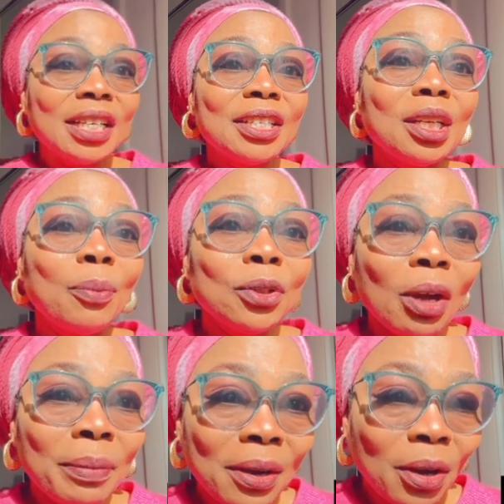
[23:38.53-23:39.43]
She put
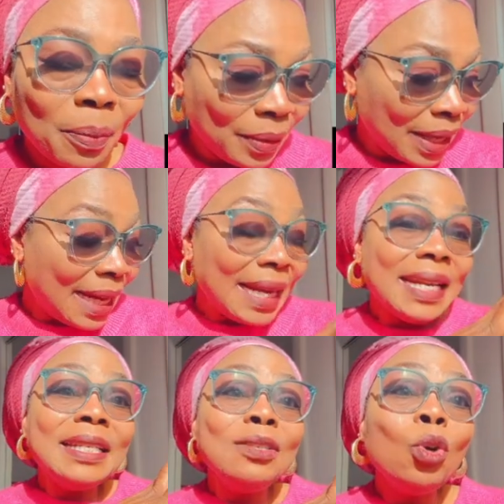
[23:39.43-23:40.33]
on makeup.
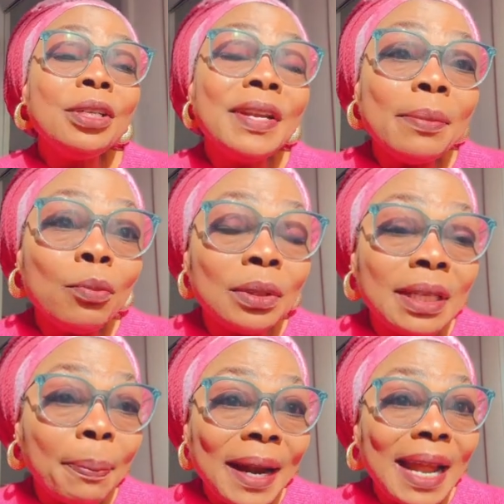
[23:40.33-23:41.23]

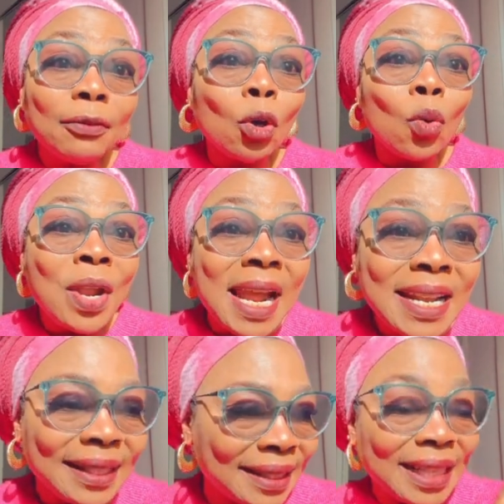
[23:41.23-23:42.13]
Deeper Life don't wear
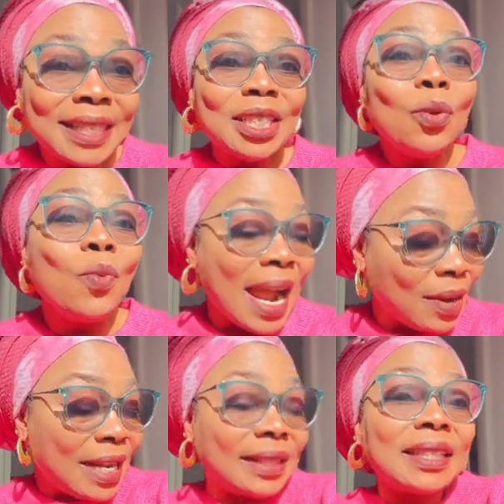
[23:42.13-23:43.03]
lace. She wear
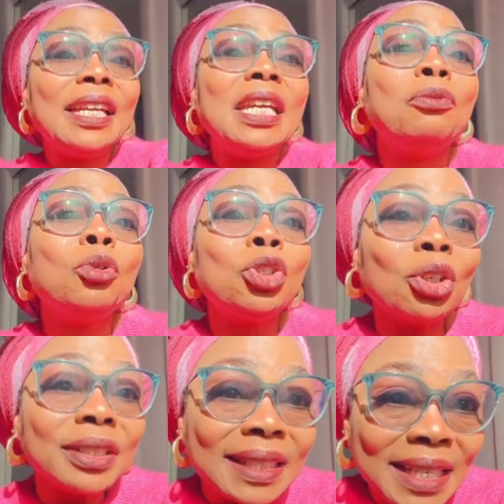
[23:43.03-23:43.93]
lace, even
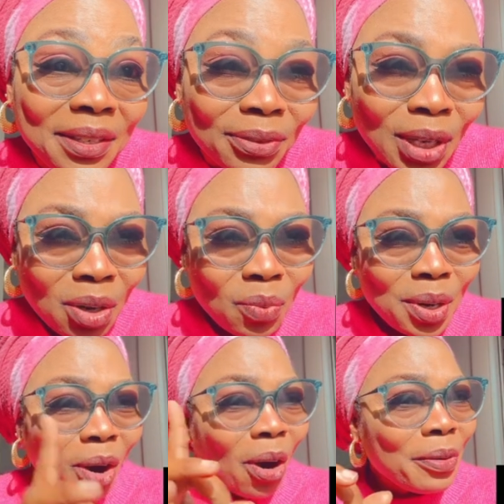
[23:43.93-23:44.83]
short sleeve.
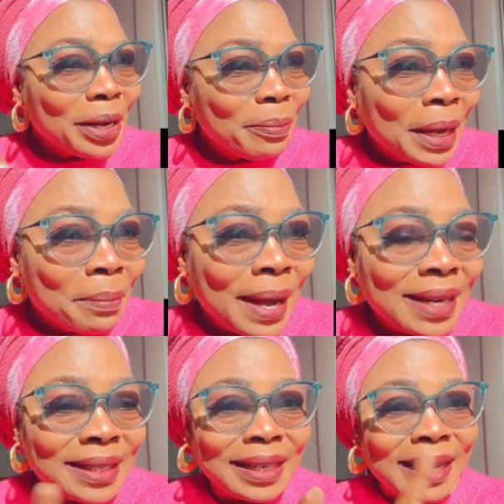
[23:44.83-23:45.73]
We all remember
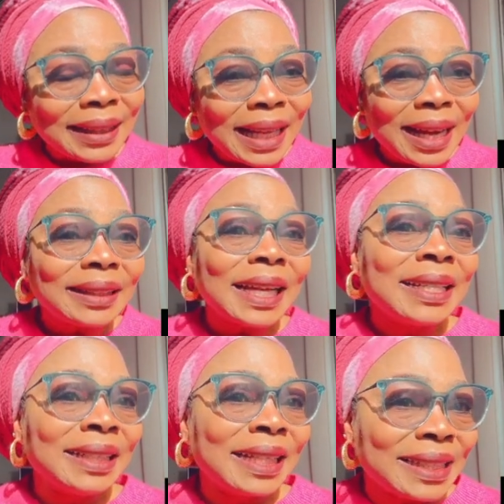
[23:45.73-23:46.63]
the
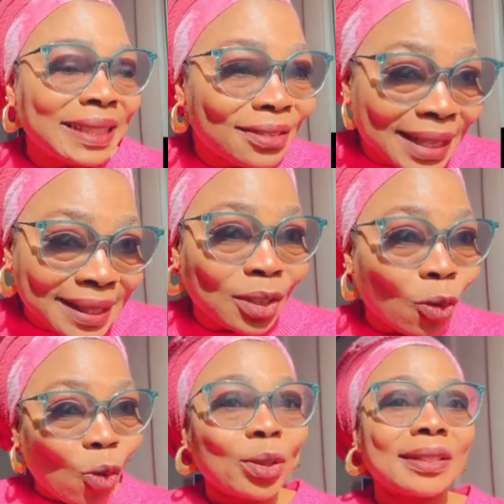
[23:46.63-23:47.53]
katakata that dressing
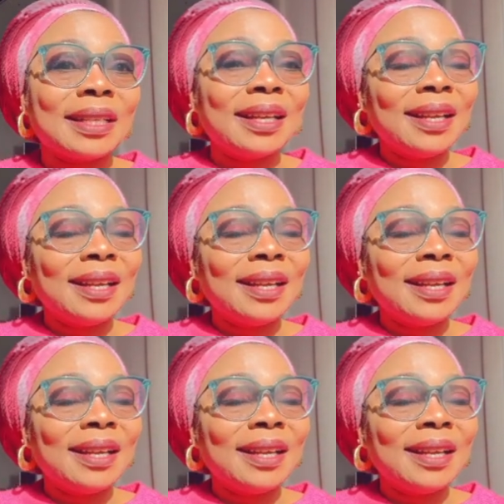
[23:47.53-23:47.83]
cost